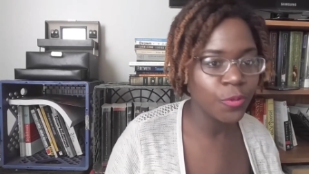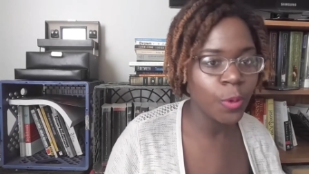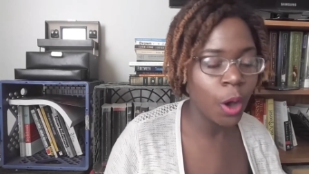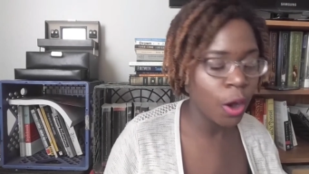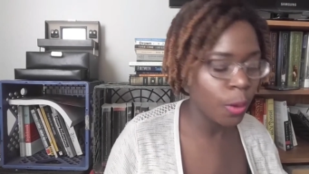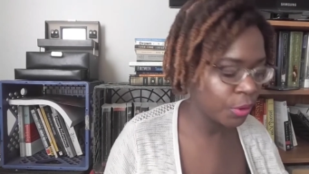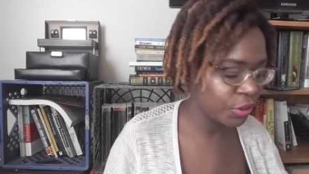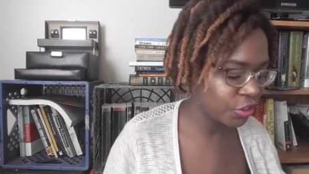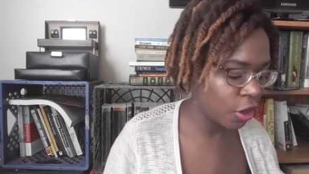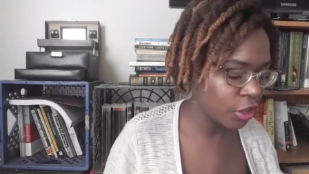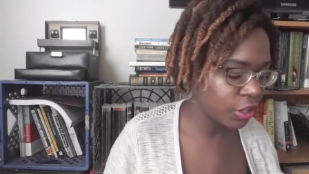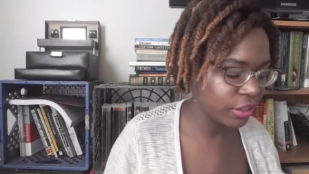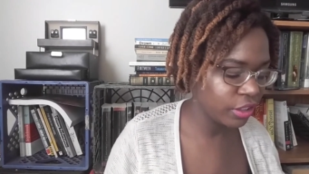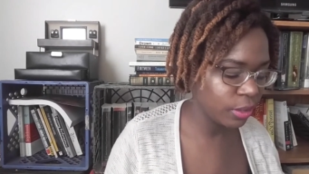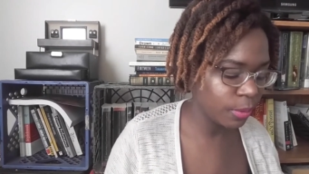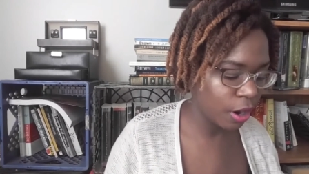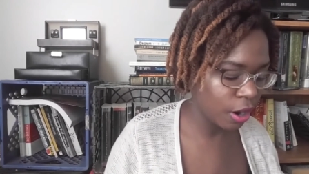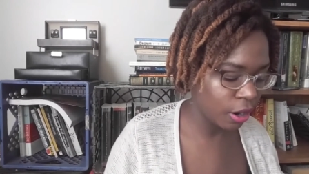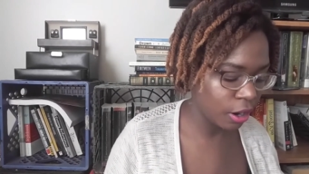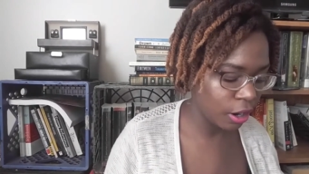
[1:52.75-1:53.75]
Almost all of them
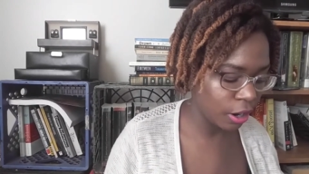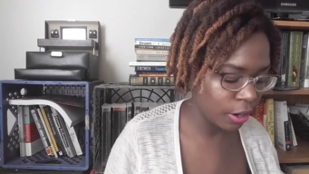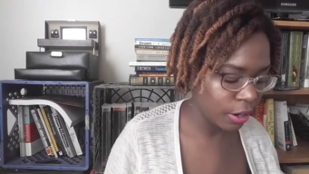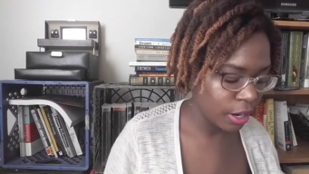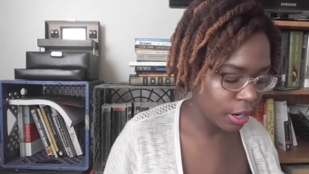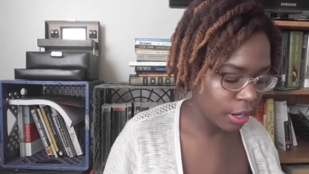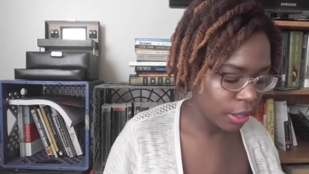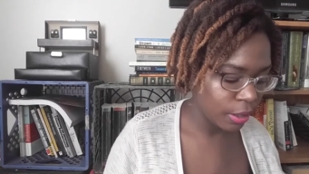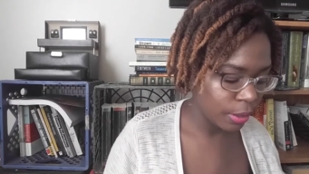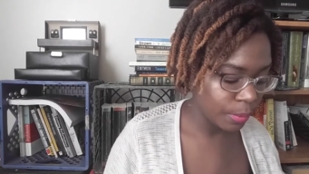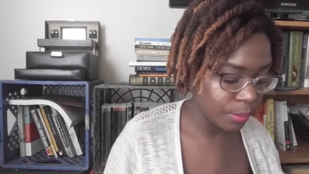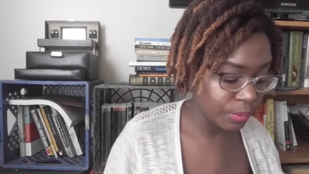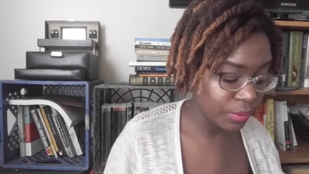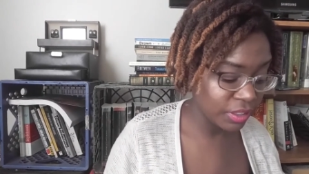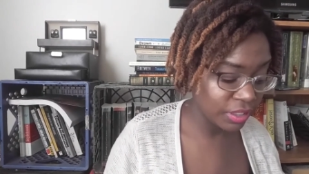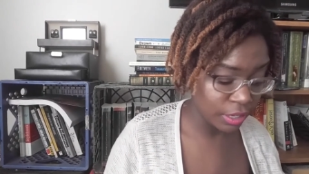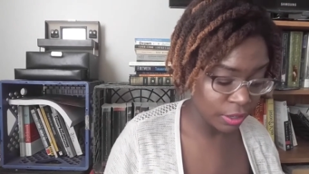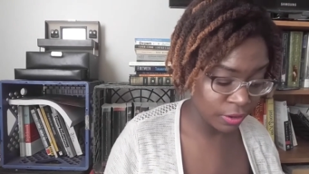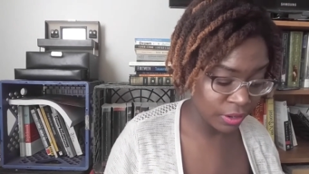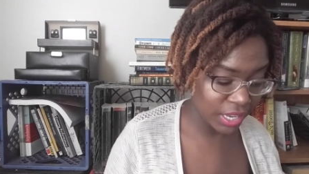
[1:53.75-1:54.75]
are
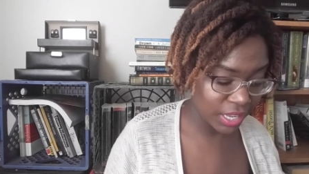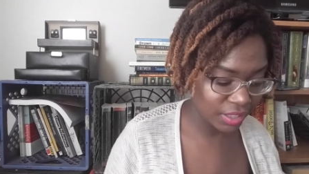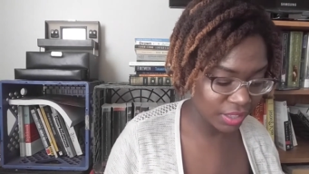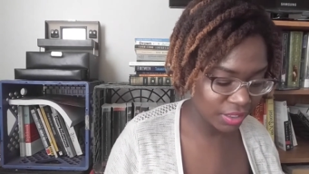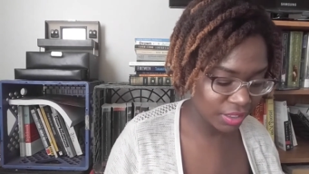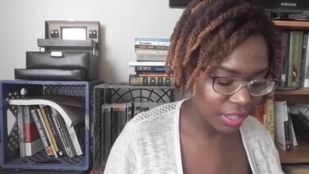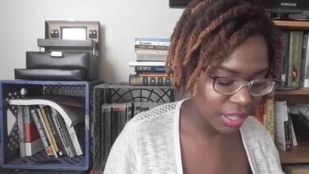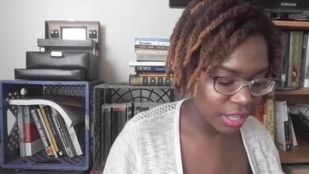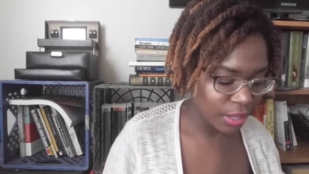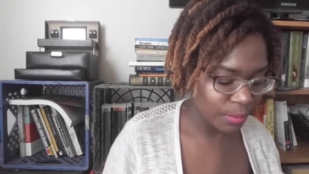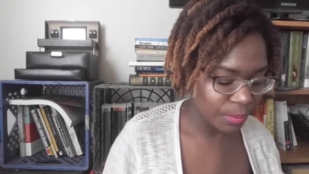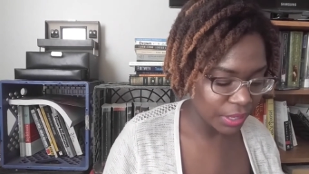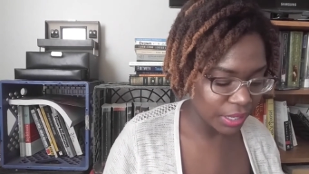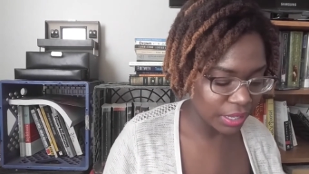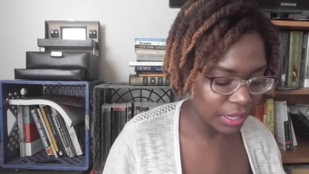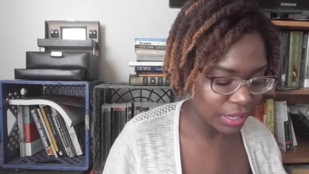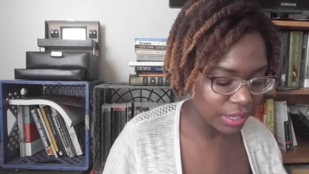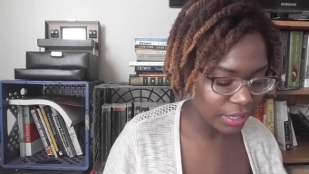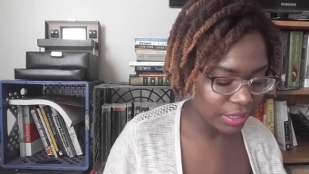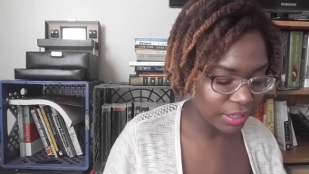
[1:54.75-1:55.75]
series
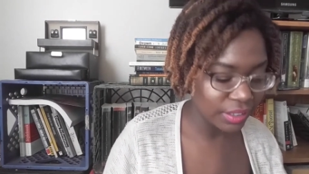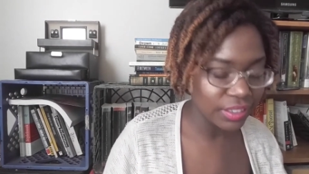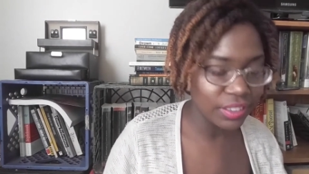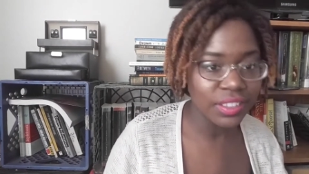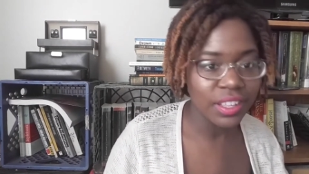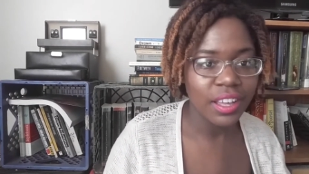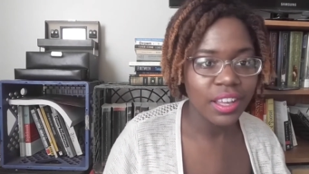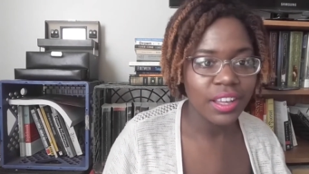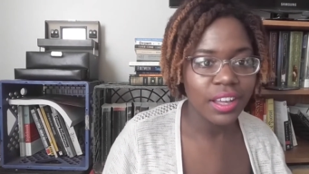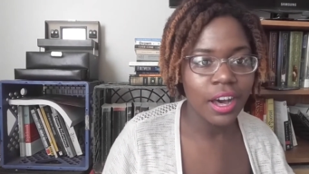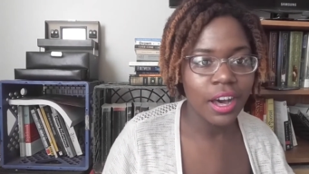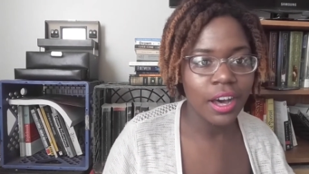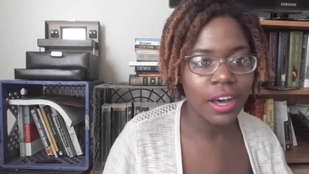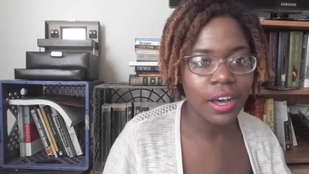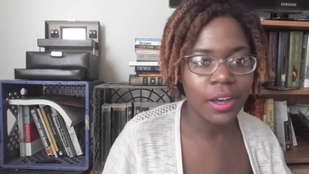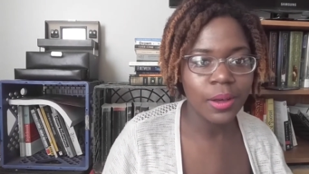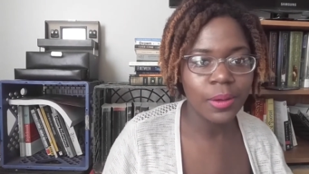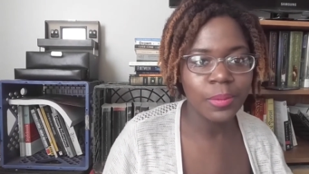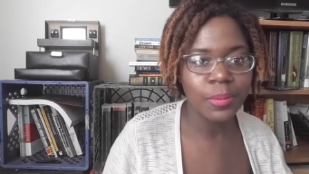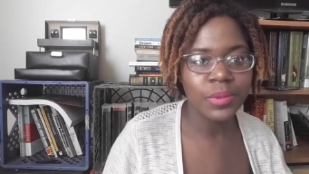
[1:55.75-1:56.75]
because,
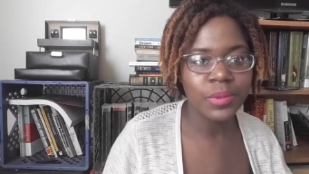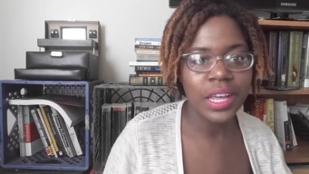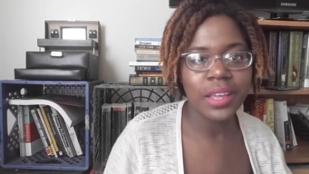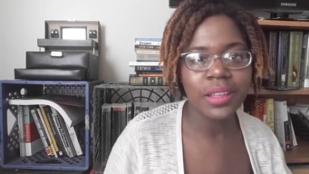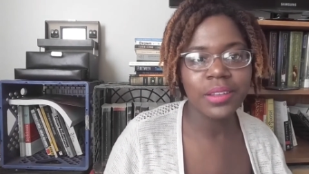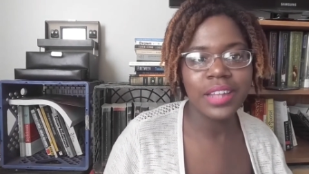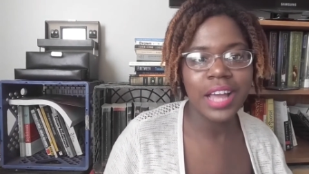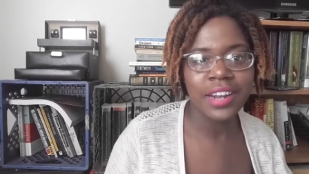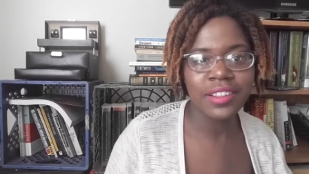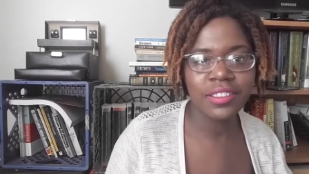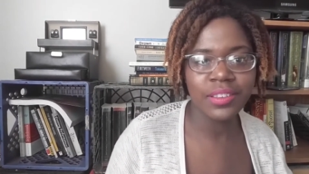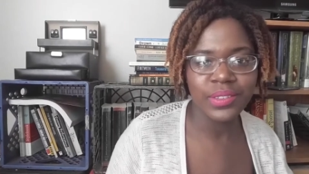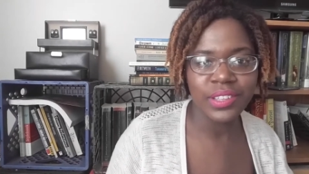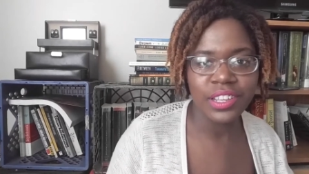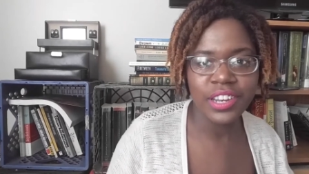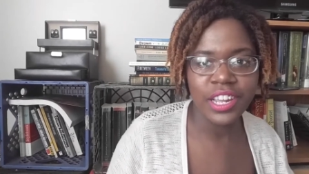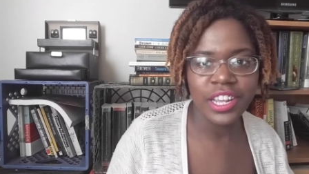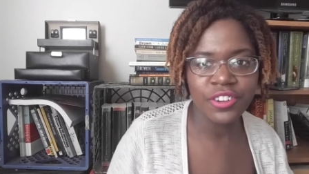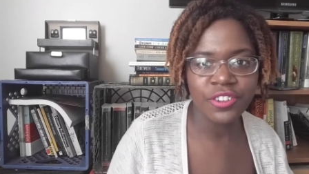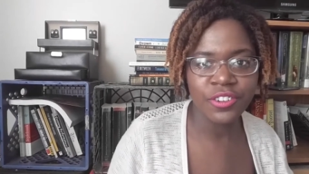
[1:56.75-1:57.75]
um, like lots of
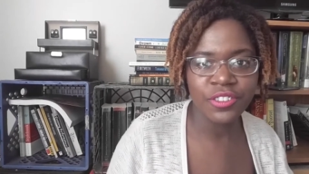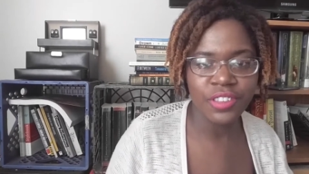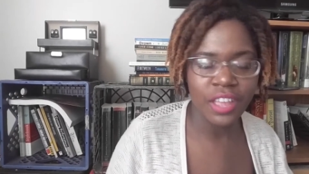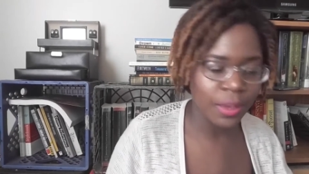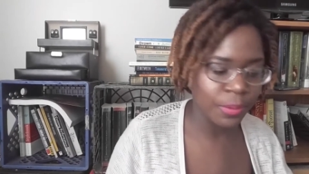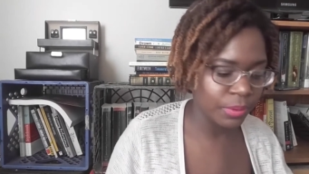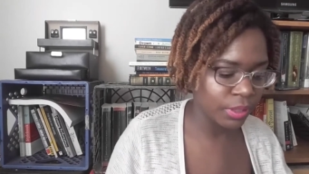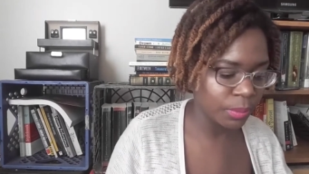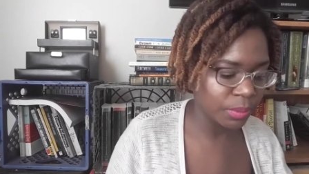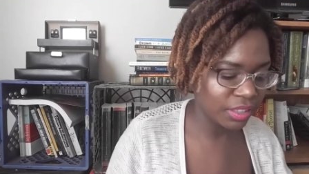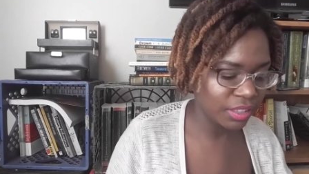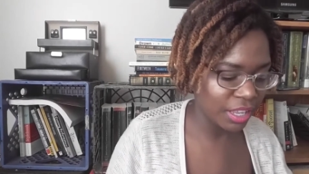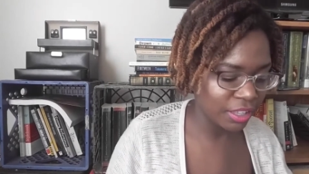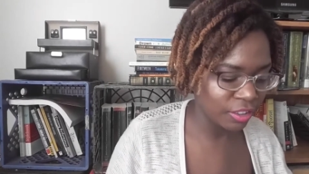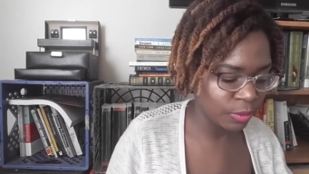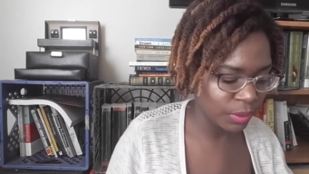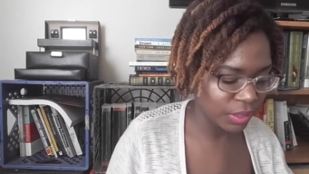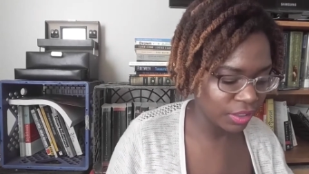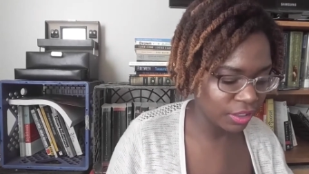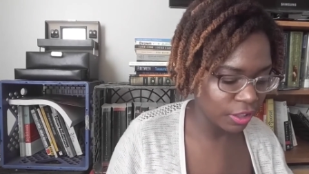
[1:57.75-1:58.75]
teenagers, I was obsessed
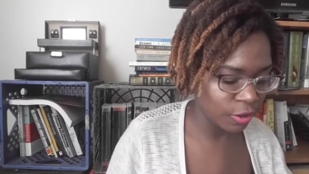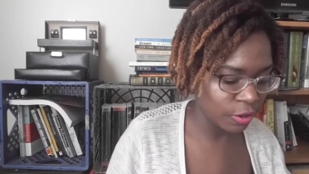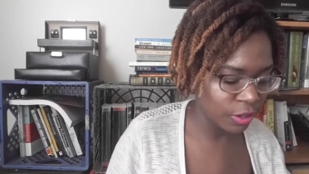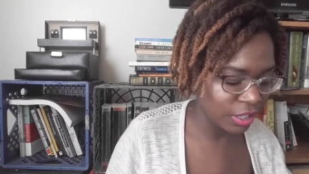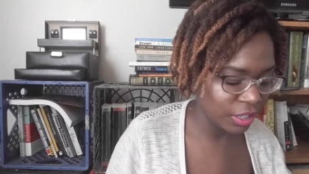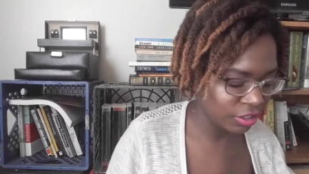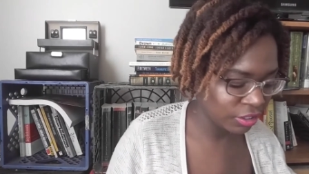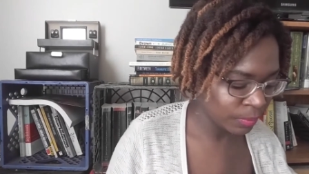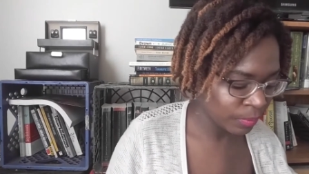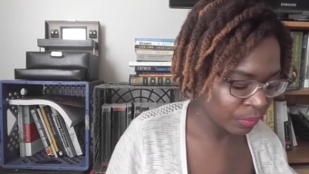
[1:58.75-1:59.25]
with series.